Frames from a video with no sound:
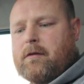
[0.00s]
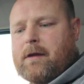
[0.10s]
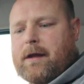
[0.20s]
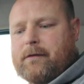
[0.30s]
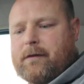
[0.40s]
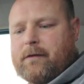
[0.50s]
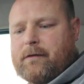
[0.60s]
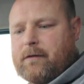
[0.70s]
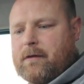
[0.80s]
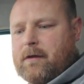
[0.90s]
It looks like
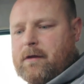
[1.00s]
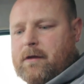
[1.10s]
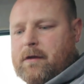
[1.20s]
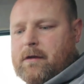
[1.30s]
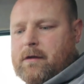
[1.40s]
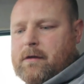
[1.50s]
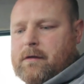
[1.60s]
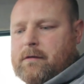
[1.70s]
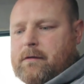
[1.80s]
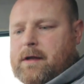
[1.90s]
it's
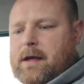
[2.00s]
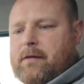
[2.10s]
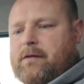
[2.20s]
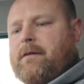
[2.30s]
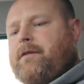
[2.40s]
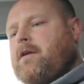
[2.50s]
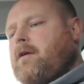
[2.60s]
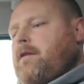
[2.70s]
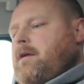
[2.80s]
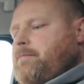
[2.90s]
Yeah, it's definitely
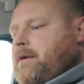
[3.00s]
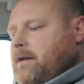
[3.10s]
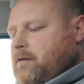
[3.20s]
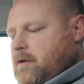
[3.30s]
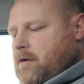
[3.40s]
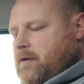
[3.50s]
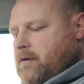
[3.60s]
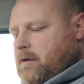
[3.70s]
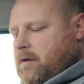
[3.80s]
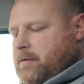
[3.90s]
not the brand
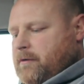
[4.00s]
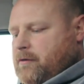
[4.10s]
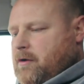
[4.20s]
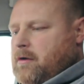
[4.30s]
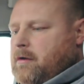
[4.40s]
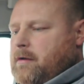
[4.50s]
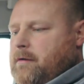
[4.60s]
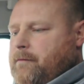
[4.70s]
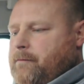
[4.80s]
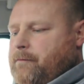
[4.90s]
Coca-Cola, but it's cola.
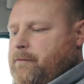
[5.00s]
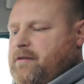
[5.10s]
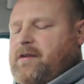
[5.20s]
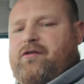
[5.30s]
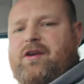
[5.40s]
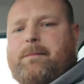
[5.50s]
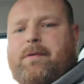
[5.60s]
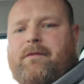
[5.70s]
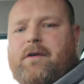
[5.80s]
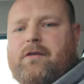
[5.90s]
So it's a
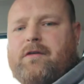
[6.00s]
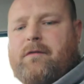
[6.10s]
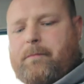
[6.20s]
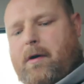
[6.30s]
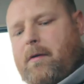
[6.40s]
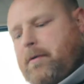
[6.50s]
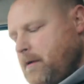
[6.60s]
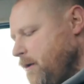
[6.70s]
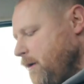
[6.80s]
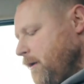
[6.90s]
cheaper version of pop.
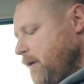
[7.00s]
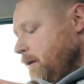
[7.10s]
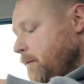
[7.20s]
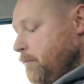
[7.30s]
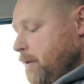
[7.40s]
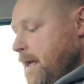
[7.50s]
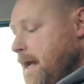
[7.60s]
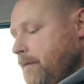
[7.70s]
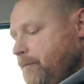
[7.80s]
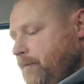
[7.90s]
But
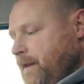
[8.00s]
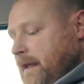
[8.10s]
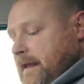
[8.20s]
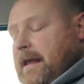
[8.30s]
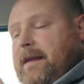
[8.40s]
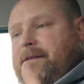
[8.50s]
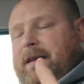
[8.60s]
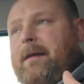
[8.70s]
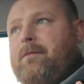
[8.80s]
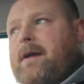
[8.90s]
yeah, it
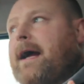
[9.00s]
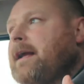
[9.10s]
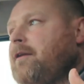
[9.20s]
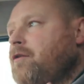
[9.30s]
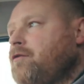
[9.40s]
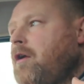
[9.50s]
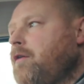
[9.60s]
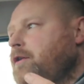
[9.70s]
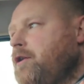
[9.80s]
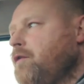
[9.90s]
seems like it's just
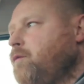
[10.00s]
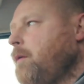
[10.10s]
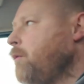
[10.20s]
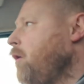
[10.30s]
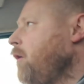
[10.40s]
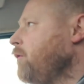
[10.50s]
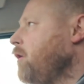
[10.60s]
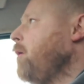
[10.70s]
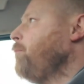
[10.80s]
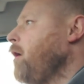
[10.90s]
all the youth what are causing
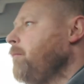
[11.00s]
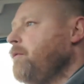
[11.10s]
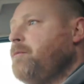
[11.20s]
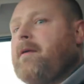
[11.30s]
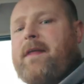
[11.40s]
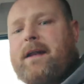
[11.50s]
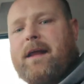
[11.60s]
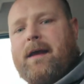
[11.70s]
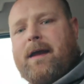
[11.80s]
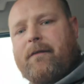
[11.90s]
a lot of problems. But then
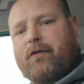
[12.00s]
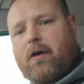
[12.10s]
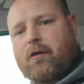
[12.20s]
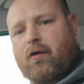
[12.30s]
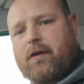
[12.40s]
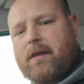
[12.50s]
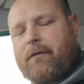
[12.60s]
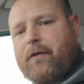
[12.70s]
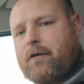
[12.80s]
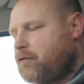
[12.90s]
if they're not cooking
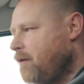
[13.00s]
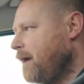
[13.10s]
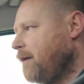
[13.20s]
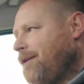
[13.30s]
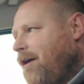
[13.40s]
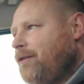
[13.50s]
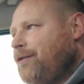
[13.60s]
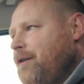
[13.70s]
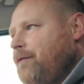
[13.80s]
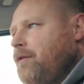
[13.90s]
the food right, of
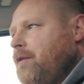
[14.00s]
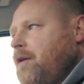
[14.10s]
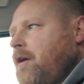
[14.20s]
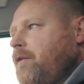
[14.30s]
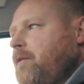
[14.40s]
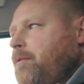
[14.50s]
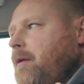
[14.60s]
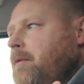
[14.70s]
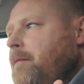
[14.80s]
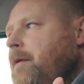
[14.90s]
course the youths are going to cause a
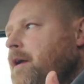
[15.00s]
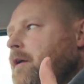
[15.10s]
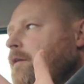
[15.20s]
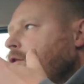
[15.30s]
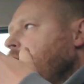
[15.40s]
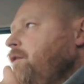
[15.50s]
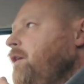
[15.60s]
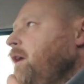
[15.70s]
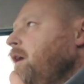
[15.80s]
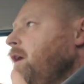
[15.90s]
problem. So does
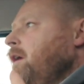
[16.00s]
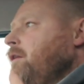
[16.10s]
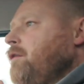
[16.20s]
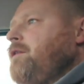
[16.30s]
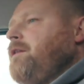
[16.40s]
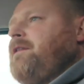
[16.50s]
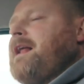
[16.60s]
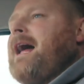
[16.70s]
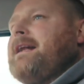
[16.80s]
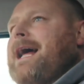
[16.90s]
it
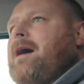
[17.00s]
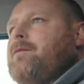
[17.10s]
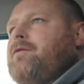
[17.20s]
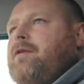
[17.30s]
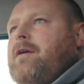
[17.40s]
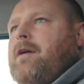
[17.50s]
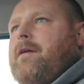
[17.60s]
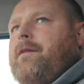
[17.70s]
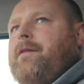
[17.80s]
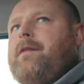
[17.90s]
start down
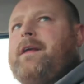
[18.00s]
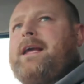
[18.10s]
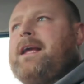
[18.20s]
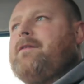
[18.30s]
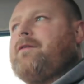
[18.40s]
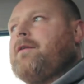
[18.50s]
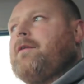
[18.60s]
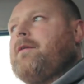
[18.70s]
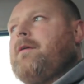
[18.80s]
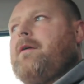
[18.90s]
to the kids
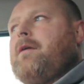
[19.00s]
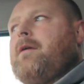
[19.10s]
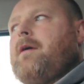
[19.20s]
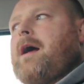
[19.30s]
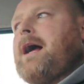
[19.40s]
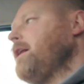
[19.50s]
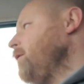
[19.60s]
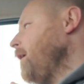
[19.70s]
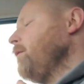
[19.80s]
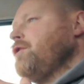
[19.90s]
hanging
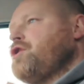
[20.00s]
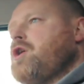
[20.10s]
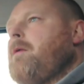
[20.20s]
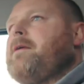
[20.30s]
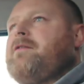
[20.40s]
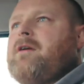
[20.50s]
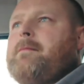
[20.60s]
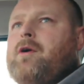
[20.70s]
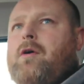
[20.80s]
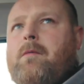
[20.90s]
around the shop and it's
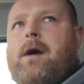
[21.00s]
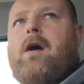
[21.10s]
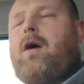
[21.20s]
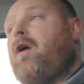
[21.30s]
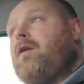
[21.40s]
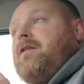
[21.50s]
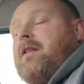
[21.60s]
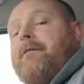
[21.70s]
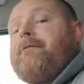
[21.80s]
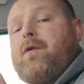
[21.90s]
time to go away, or is
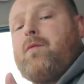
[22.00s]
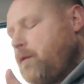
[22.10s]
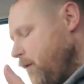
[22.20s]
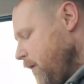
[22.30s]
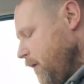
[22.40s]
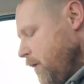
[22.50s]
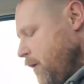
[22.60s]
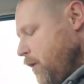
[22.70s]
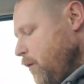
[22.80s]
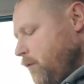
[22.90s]
it the food?
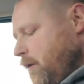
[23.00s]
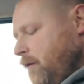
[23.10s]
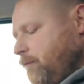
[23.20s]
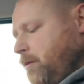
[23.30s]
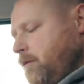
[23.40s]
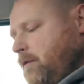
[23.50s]
Who knows? But